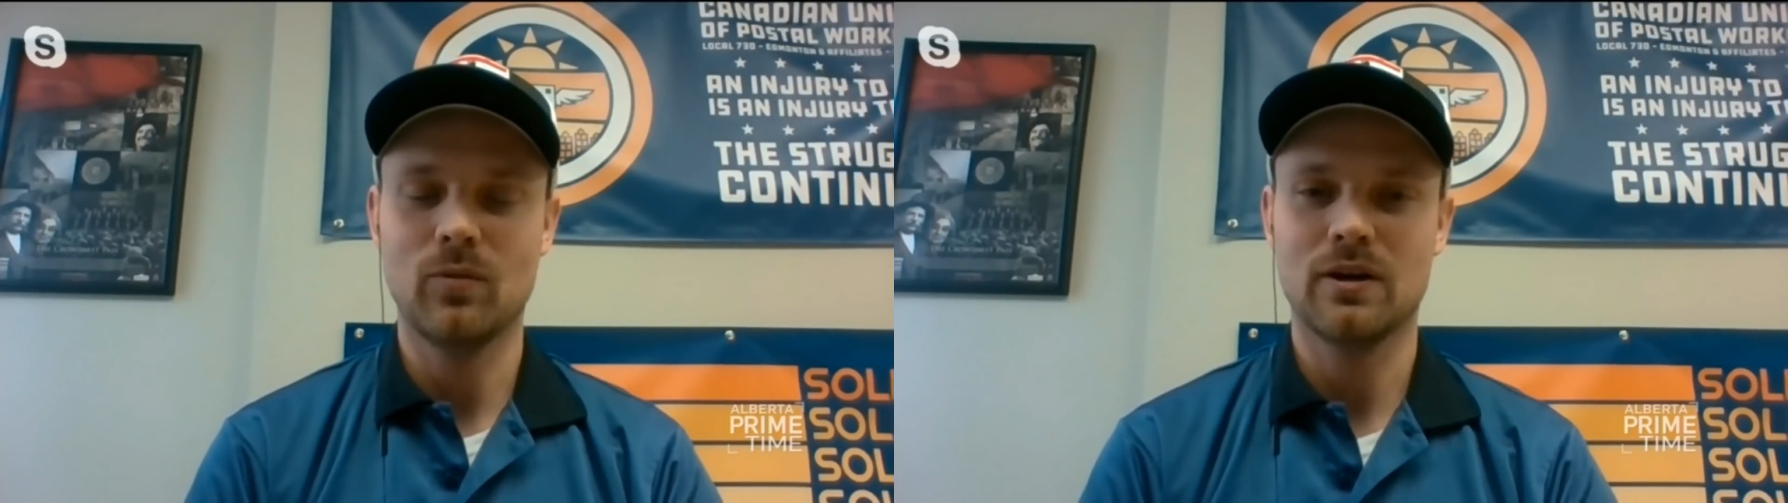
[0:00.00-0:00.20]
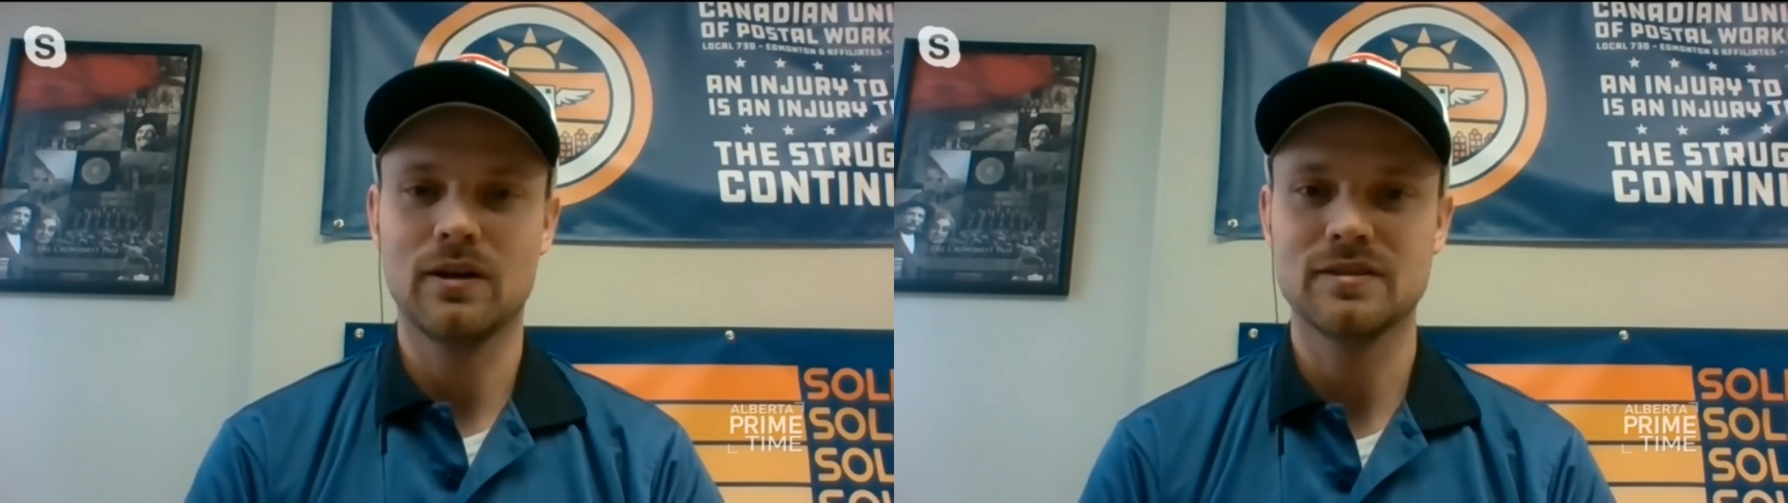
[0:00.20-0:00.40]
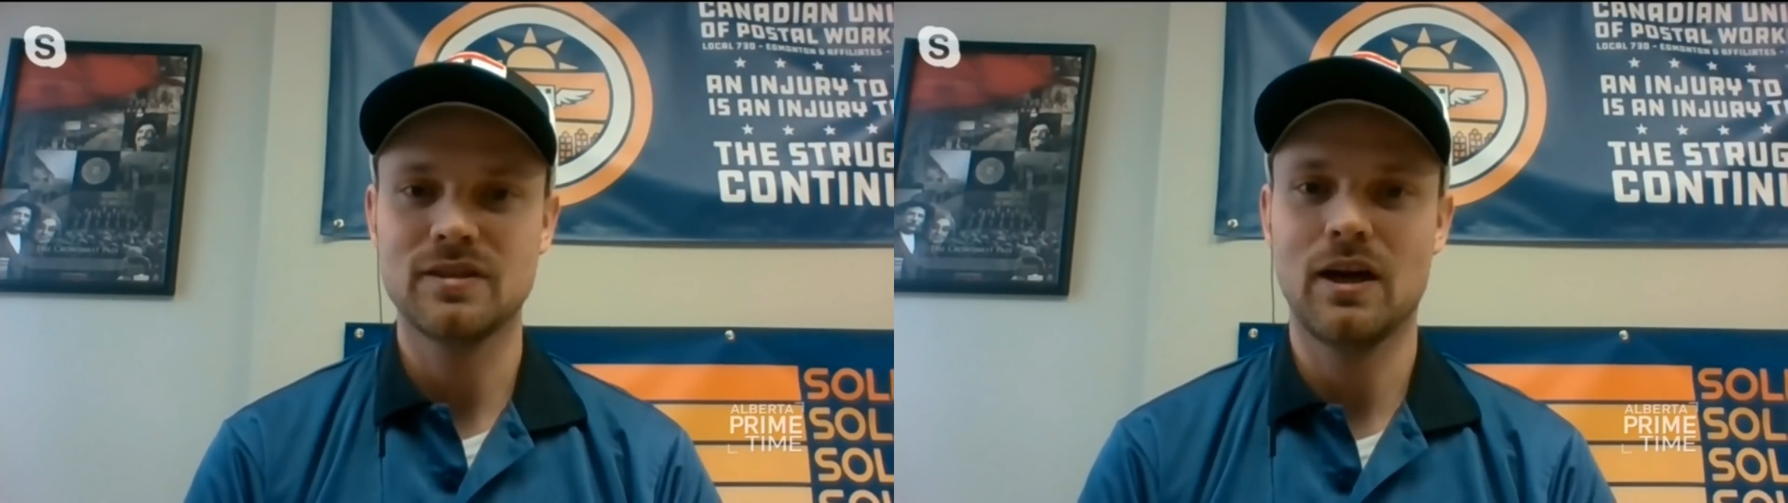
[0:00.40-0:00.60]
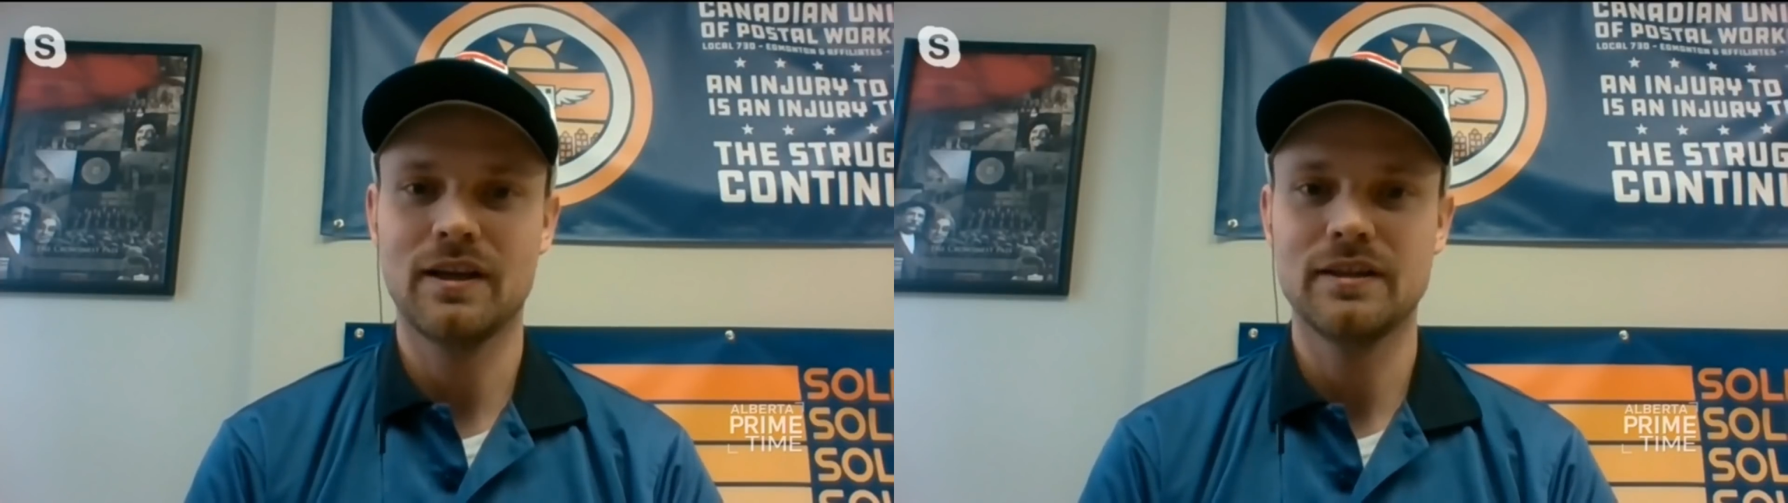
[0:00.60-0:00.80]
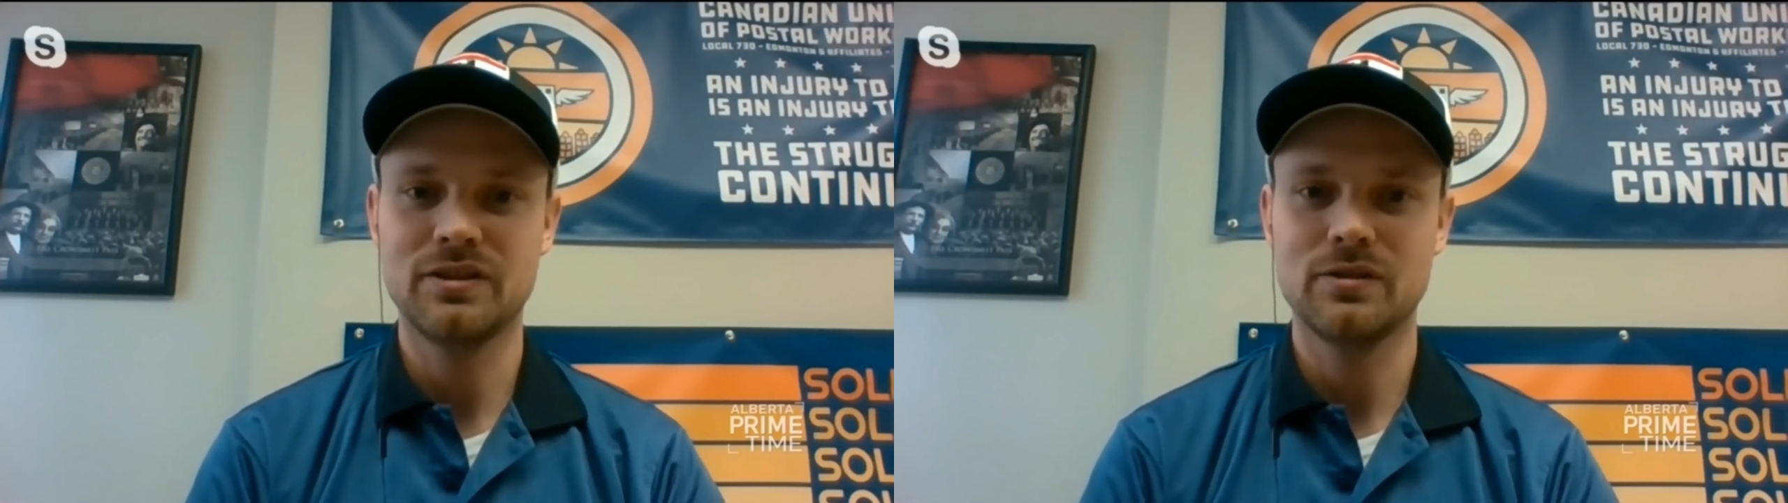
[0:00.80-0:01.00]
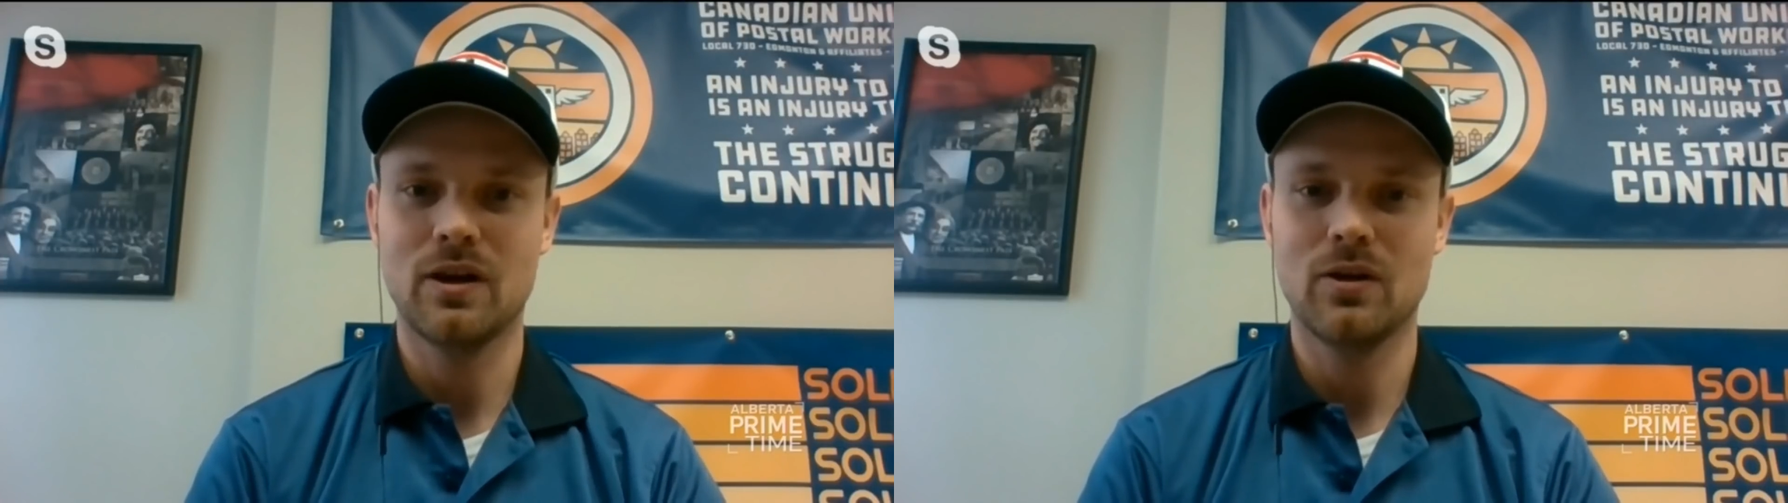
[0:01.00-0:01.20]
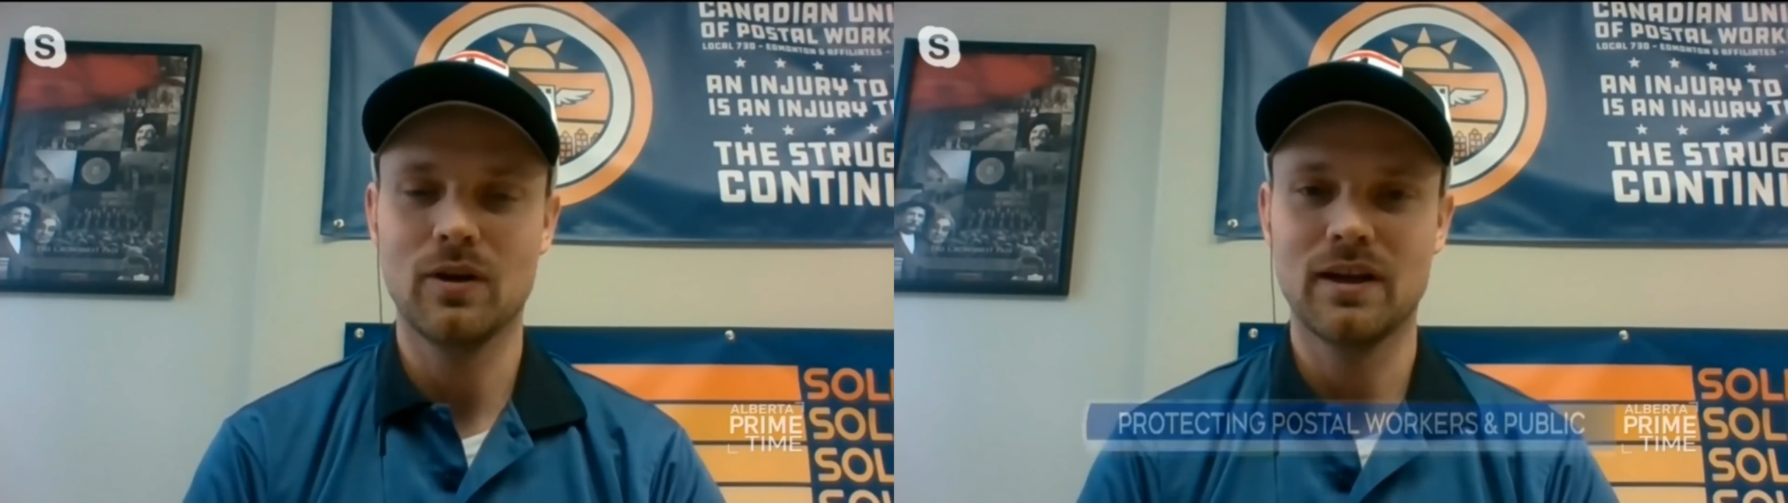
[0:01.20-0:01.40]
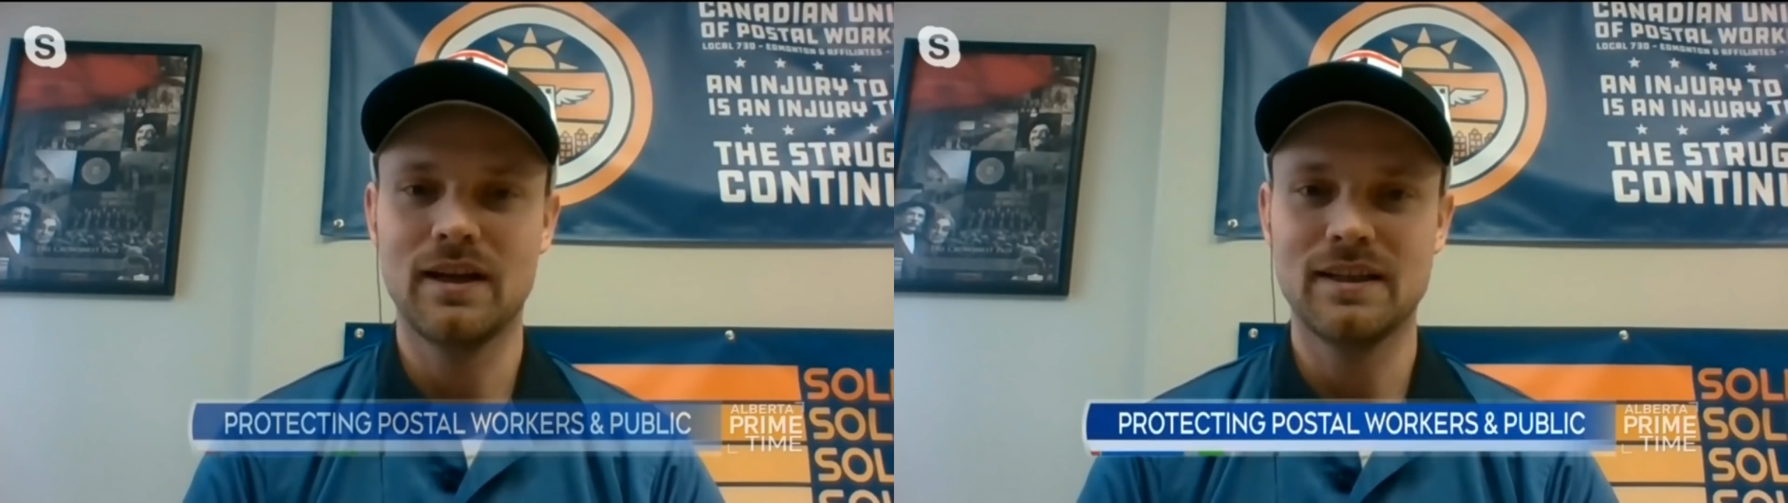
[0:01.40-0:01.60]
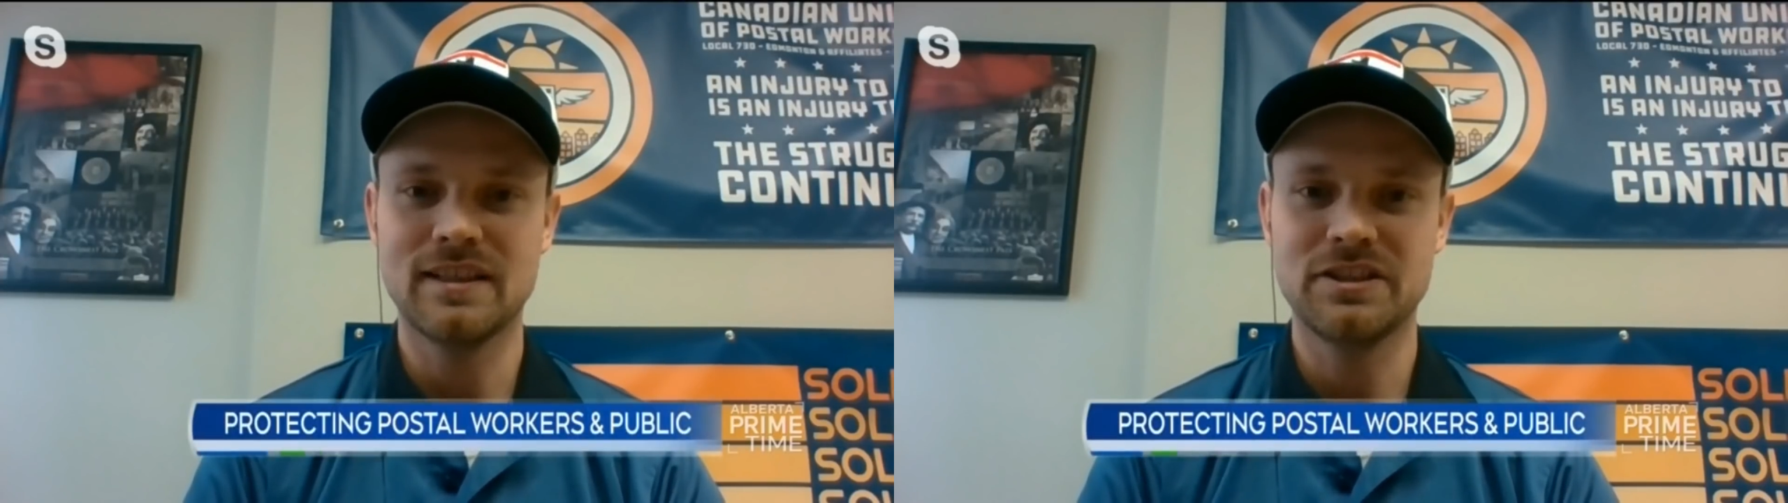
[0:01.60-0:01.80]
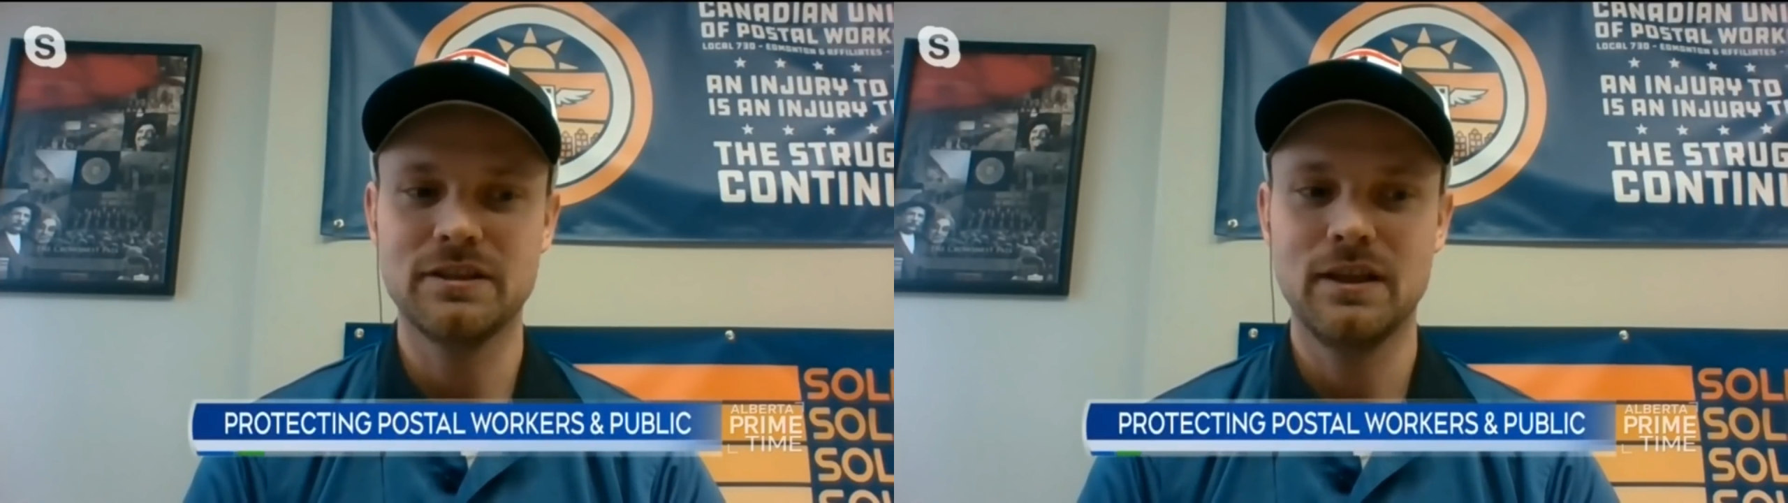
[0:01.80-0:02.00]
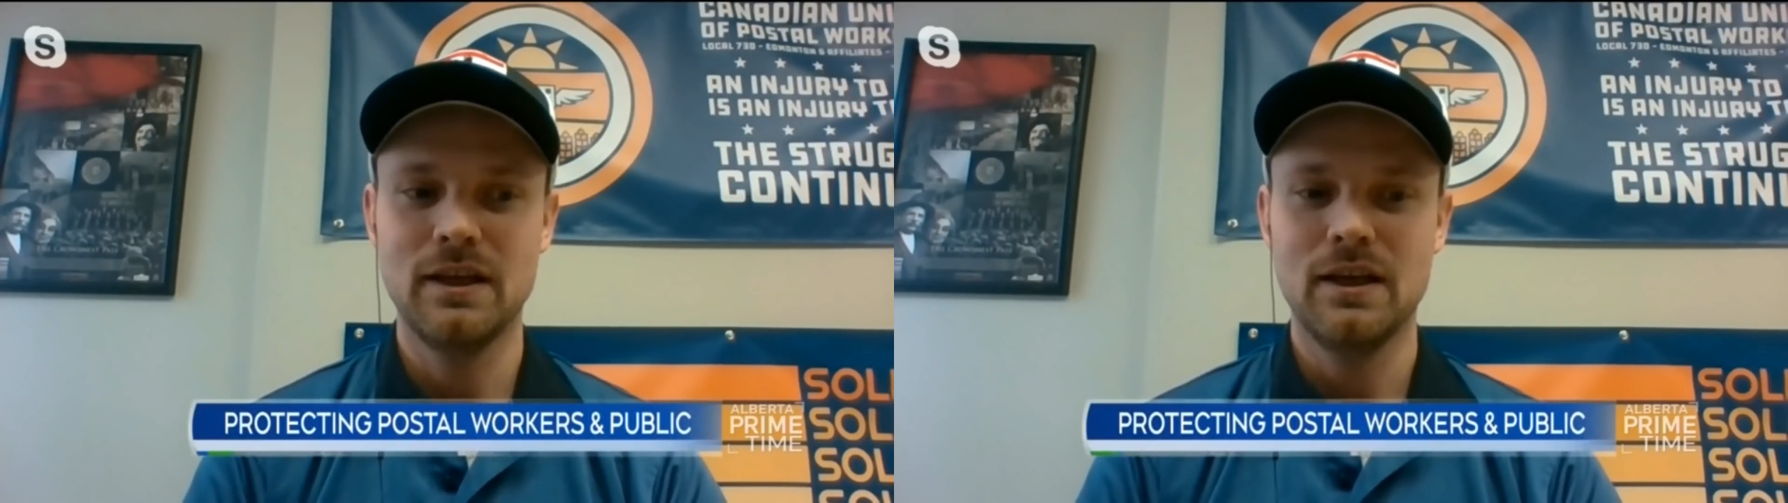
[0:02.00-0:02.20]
workers talking to our organization,